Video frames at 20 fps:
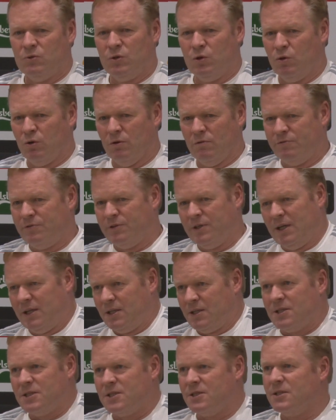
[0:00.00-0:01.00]

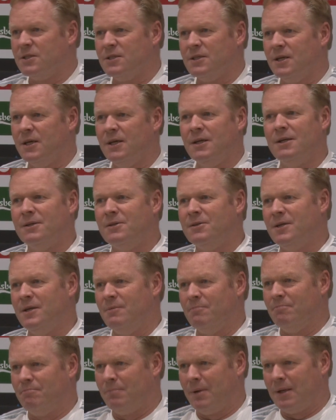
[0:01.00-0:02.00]
confidence in the
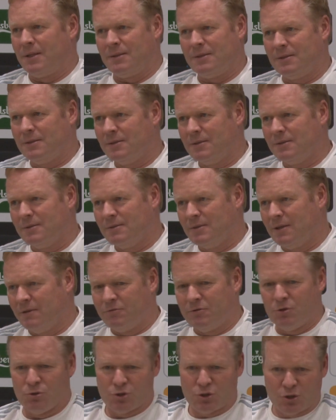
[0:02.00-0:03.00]
team, but
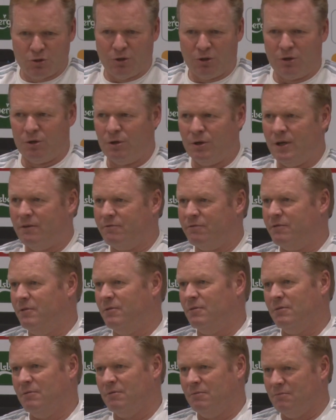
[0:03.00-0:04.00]
if you score, if
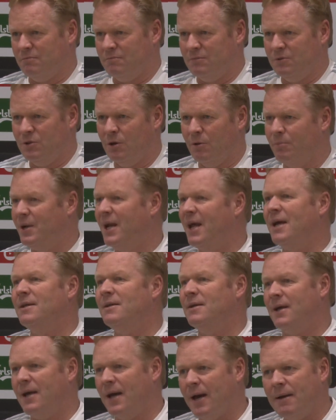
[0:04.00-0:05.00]
you dominate
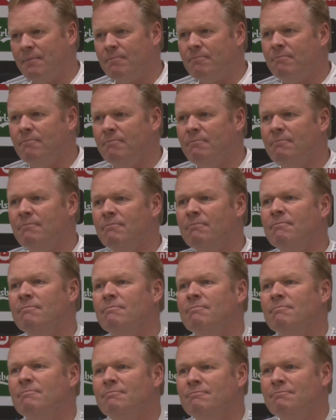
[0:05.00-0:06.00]
the game,
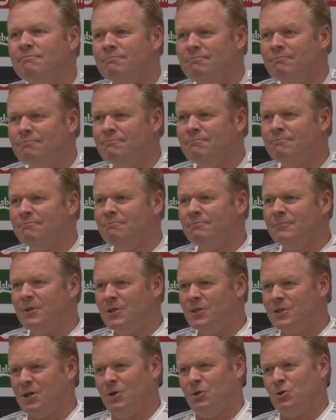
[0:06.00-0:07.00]

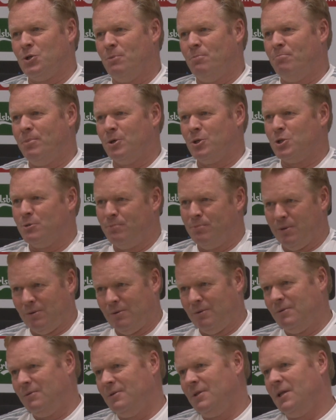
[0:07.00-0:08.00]
it's also
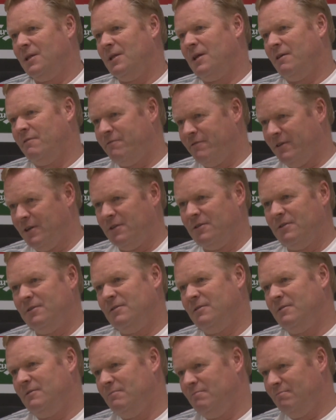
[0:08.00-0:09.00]
possible that they
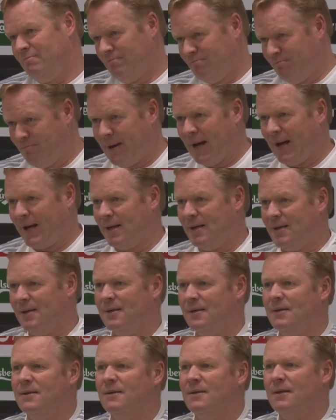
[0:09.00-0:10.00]
felt back
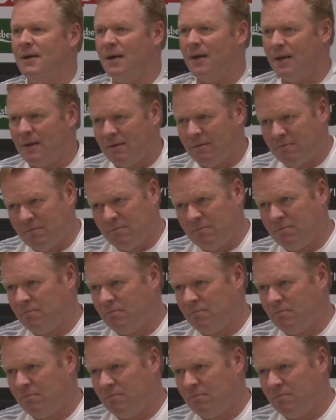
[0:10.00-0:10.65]
and